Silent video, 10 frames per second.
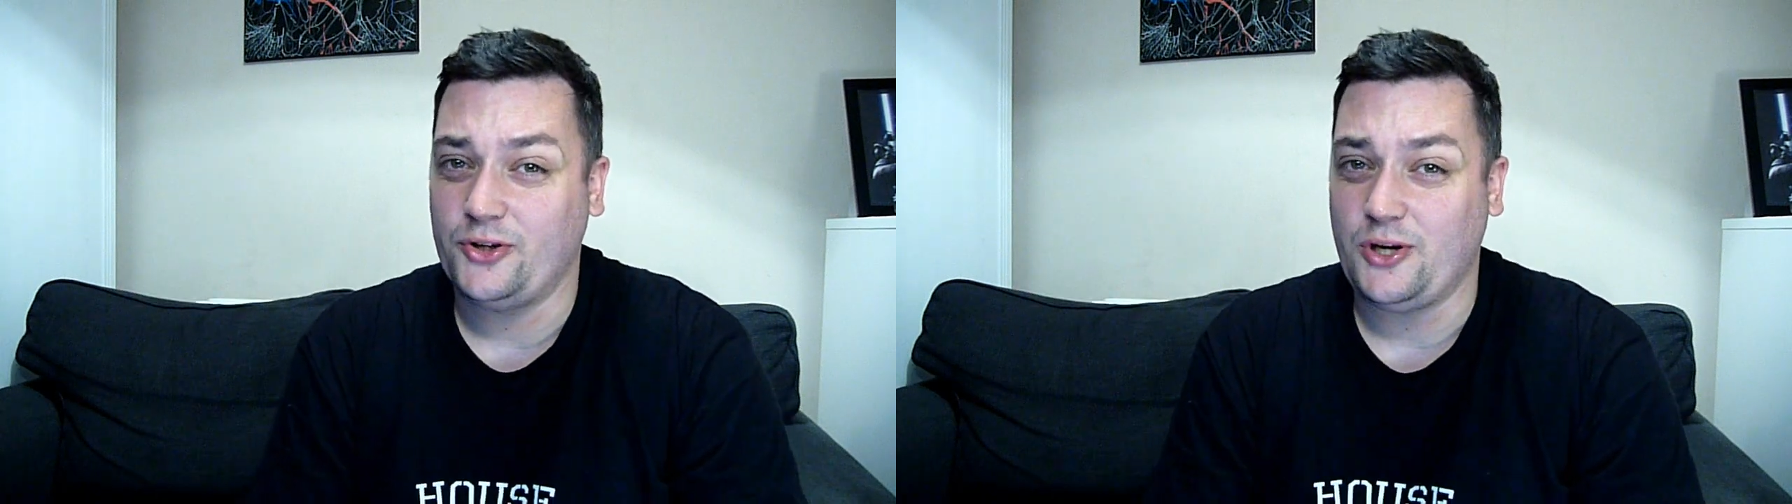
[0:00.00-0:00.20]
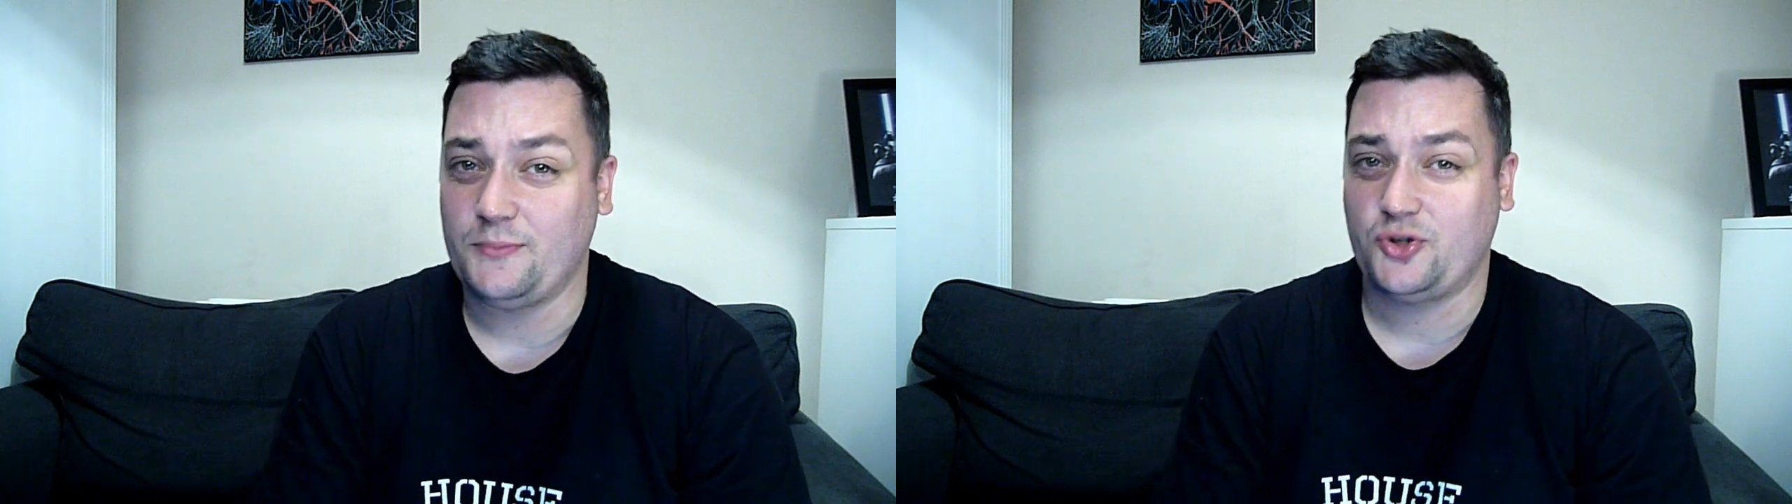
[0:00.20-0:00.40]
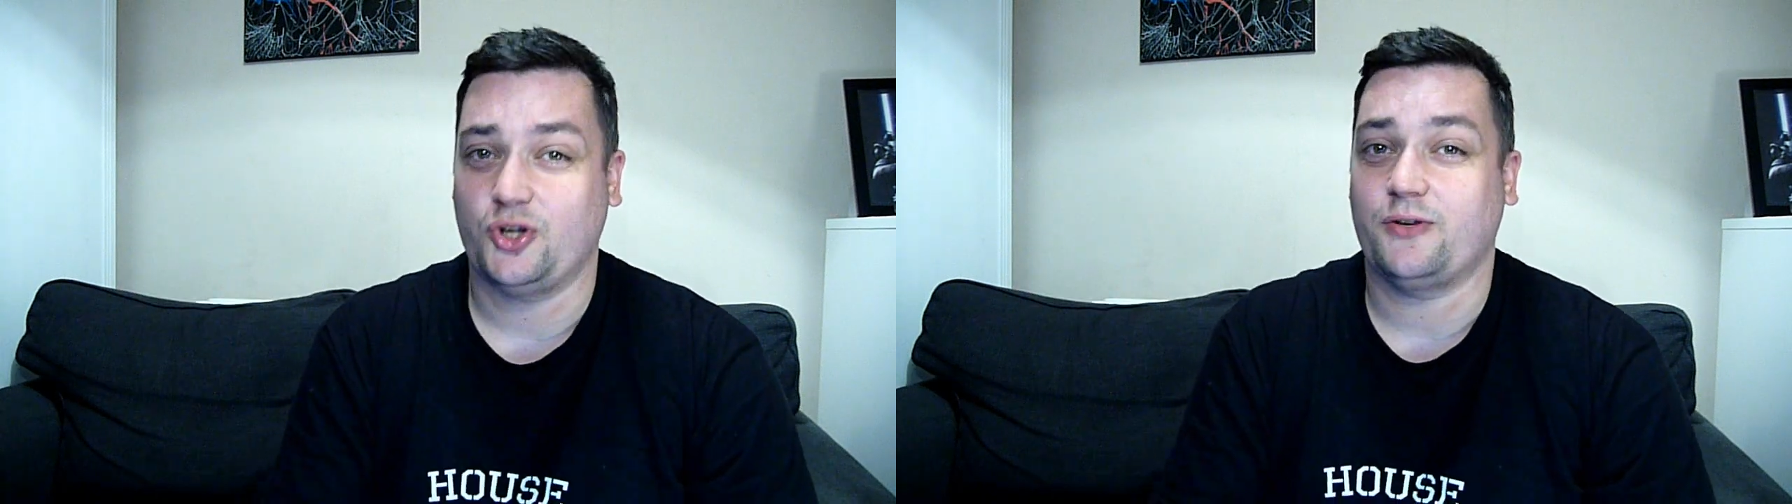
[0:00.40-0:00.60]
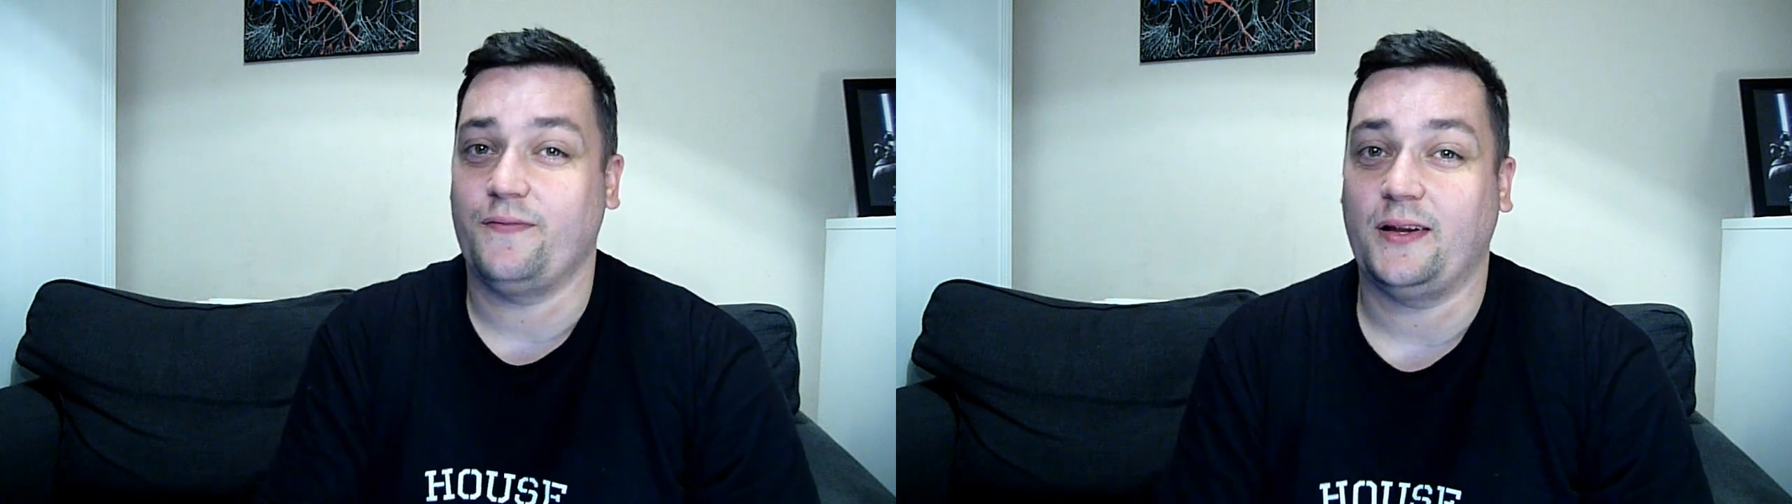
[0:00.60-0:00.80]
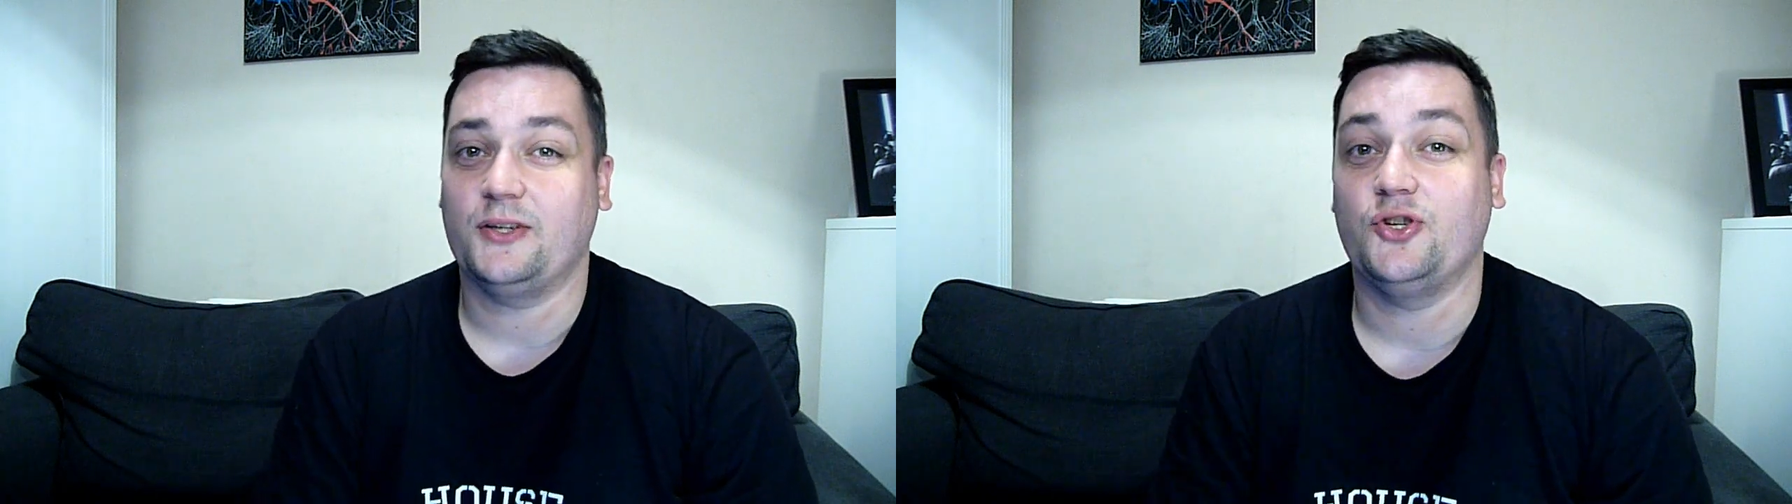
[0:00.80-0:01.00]
Kojima's just
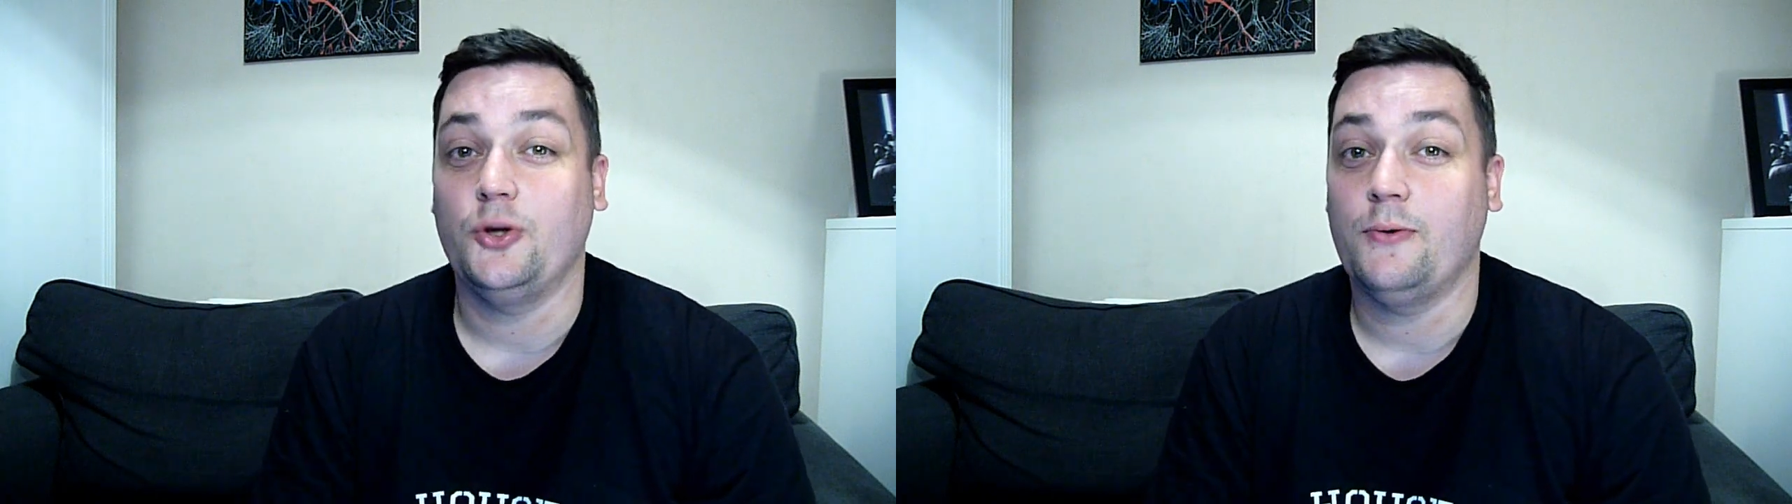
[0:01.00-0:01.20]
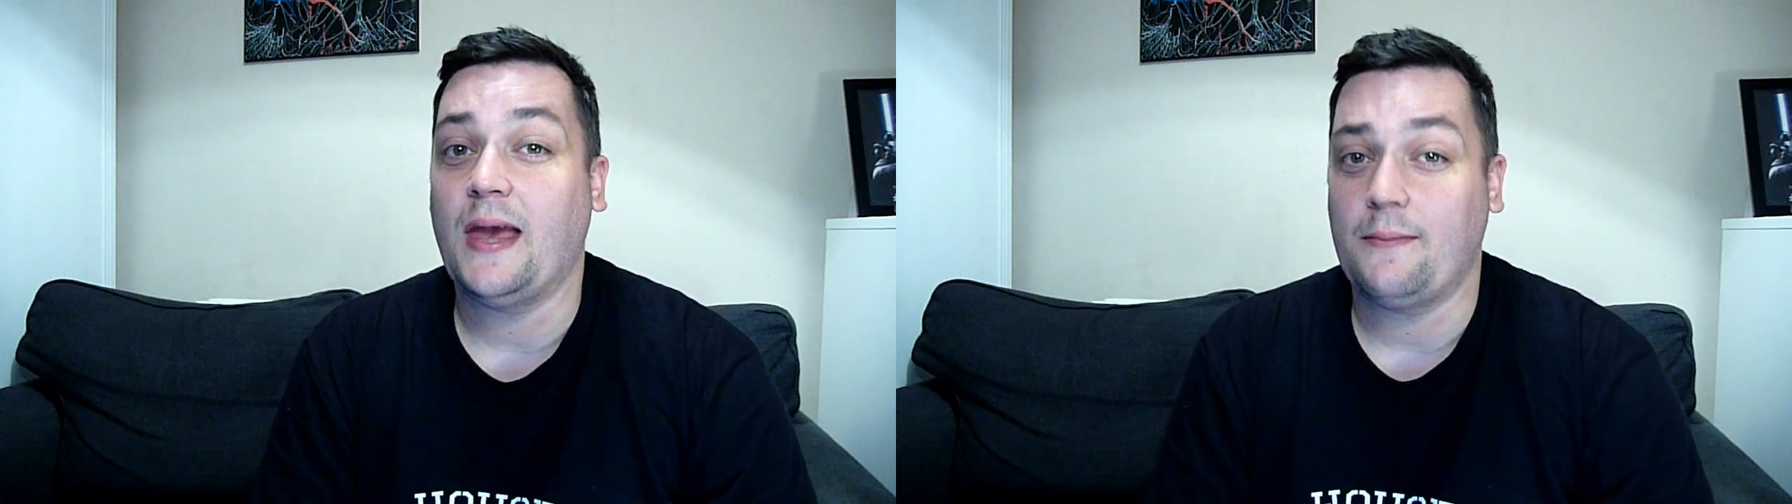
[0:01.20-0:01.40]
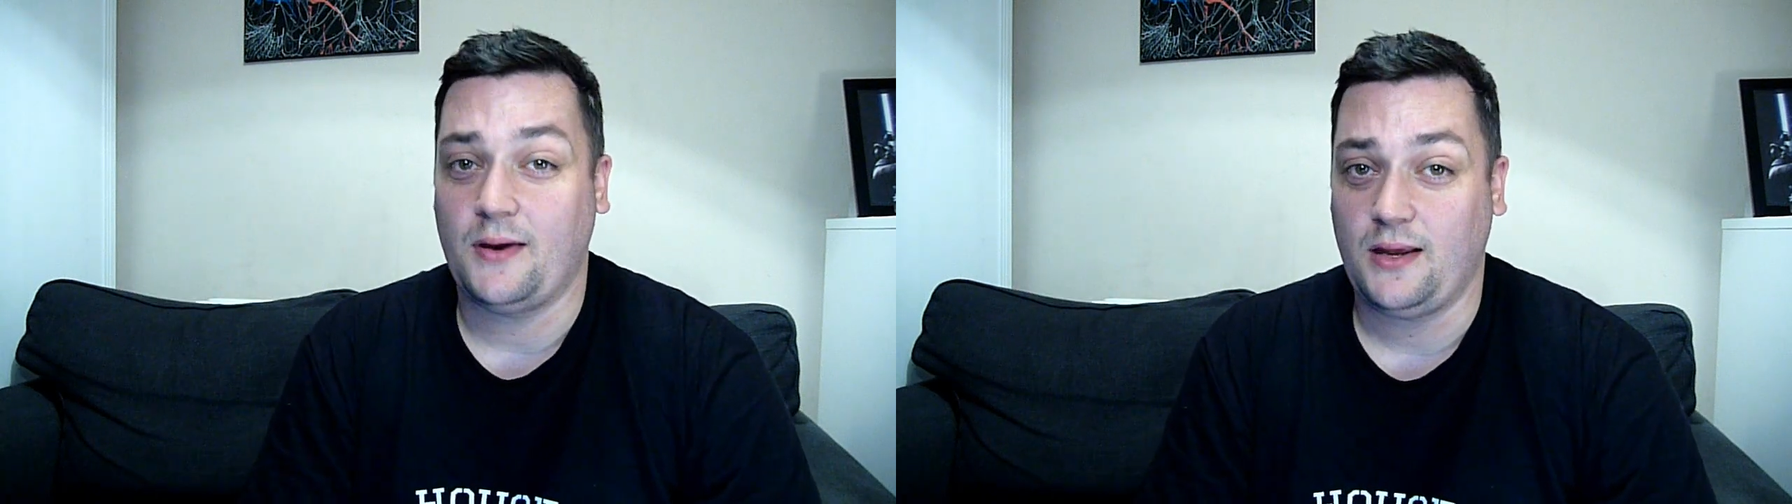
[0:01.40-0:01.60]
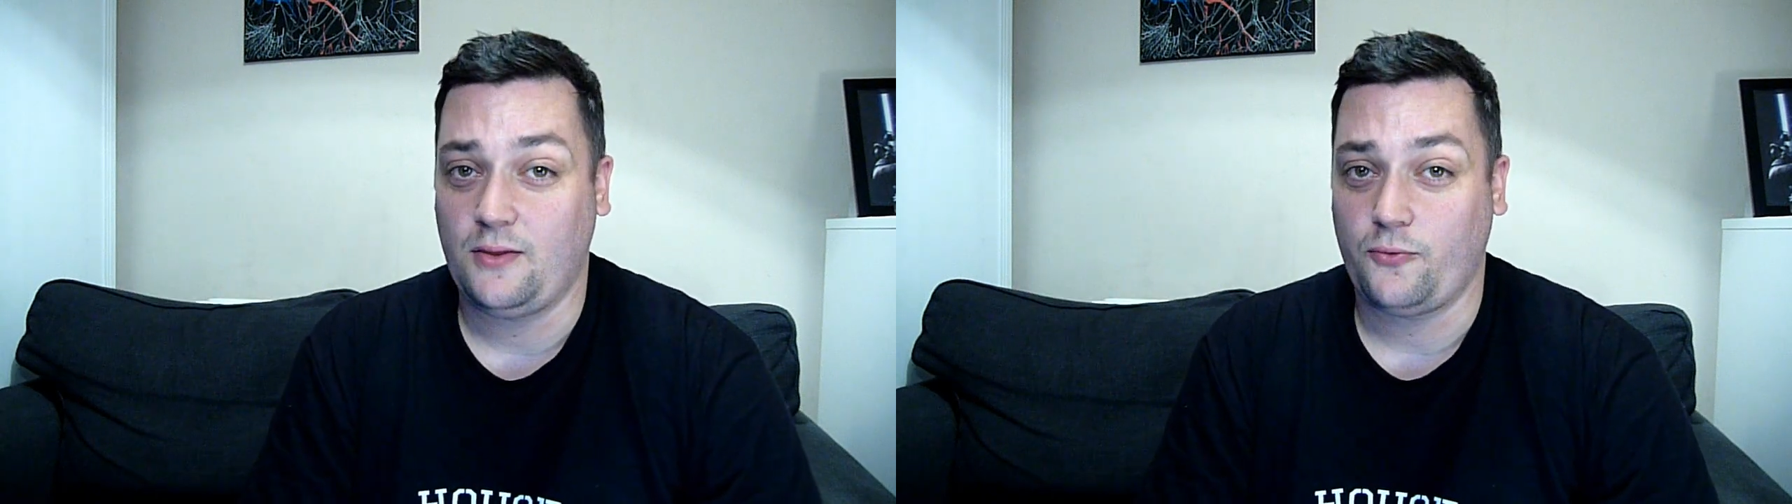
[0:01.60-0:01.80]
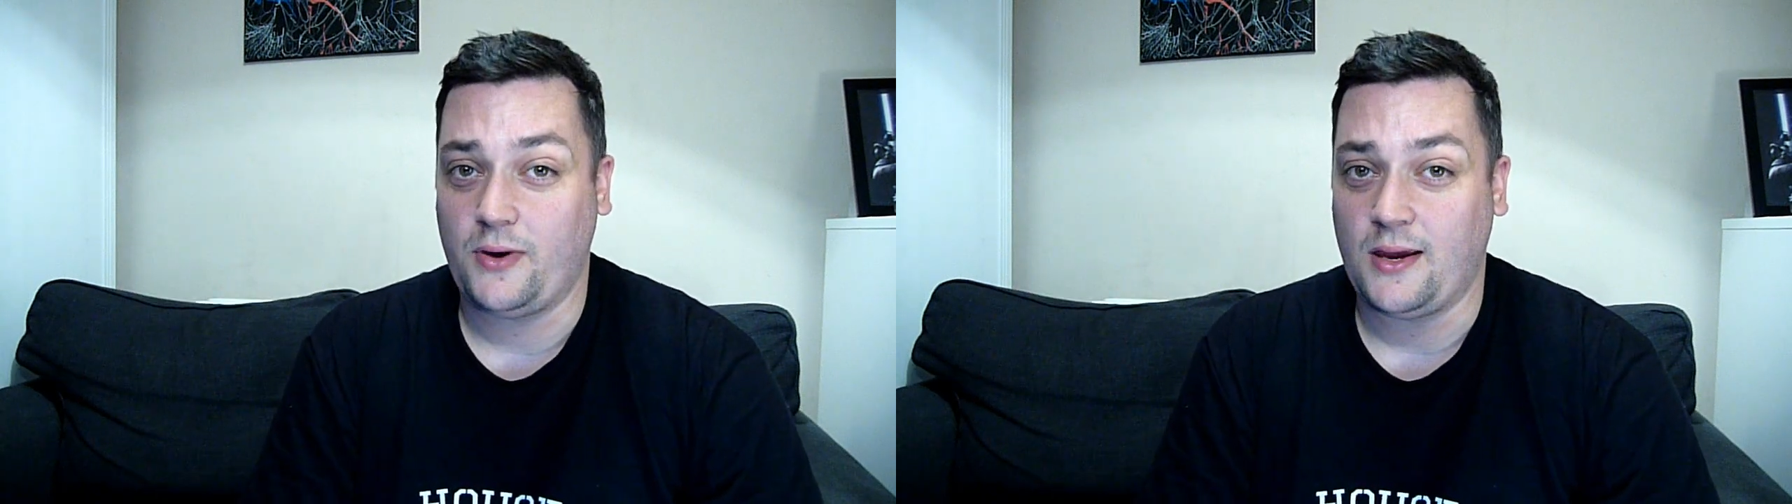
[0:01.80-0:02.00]
unveiled his new game at
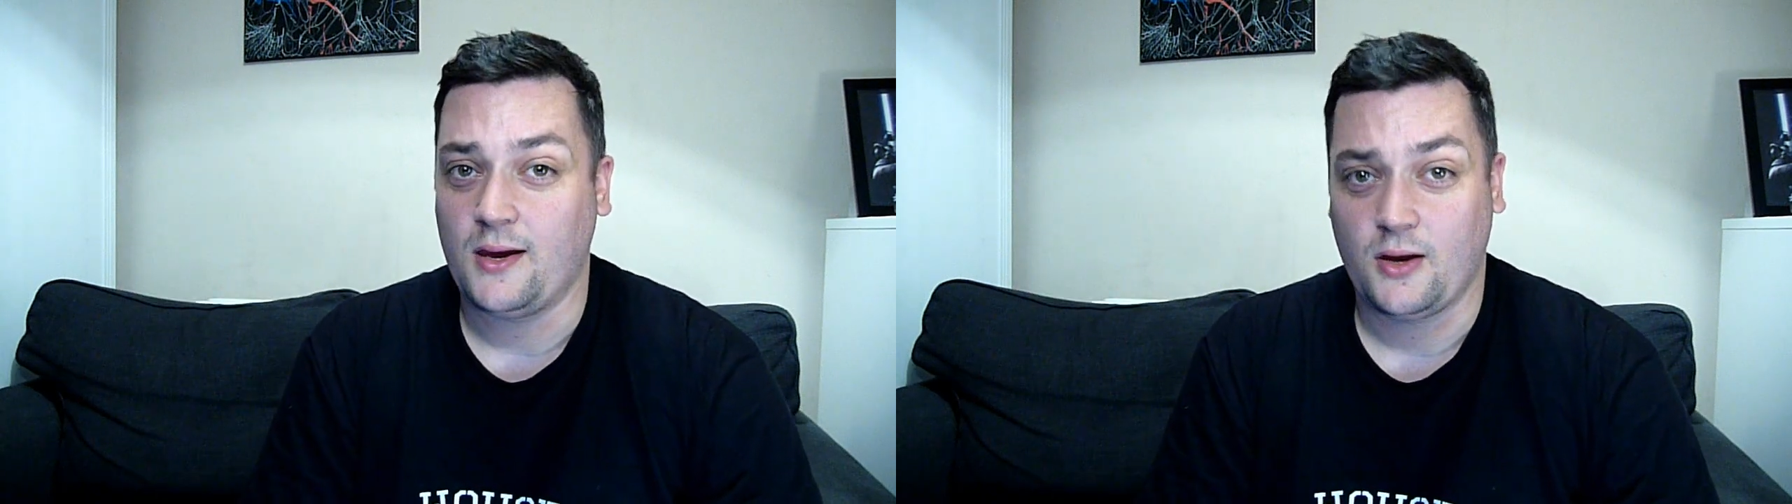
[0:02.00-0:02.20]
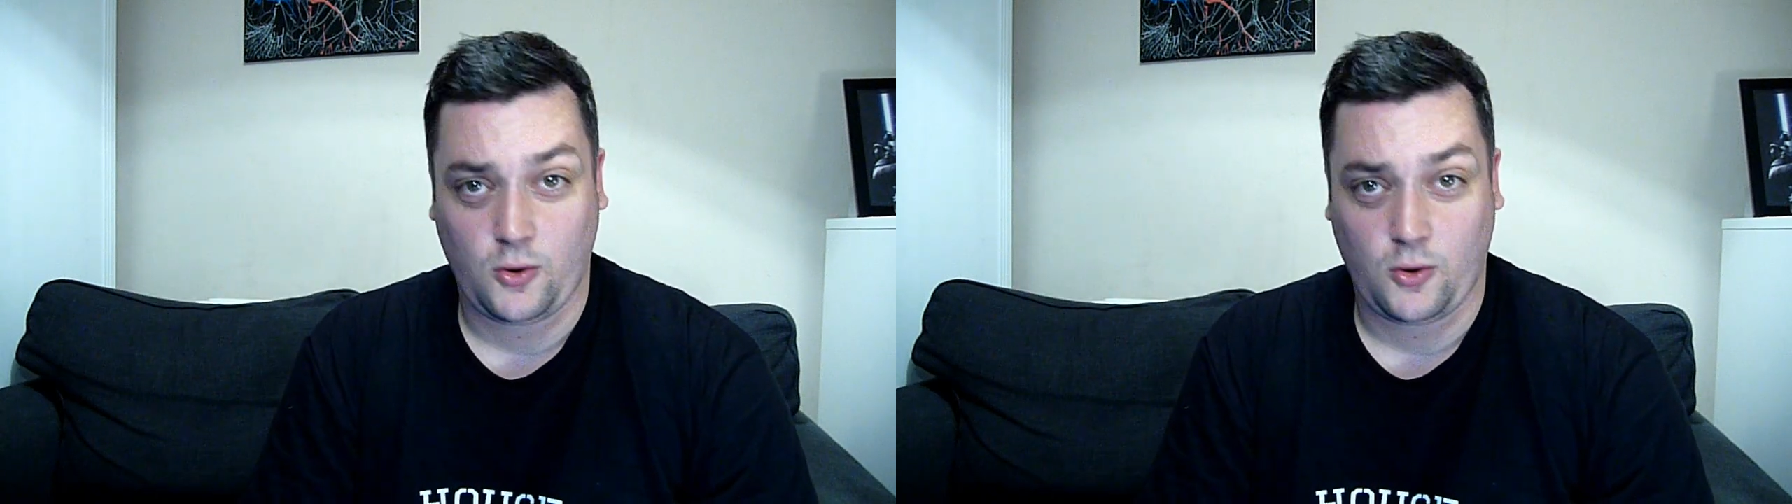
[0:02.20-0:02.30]
E3,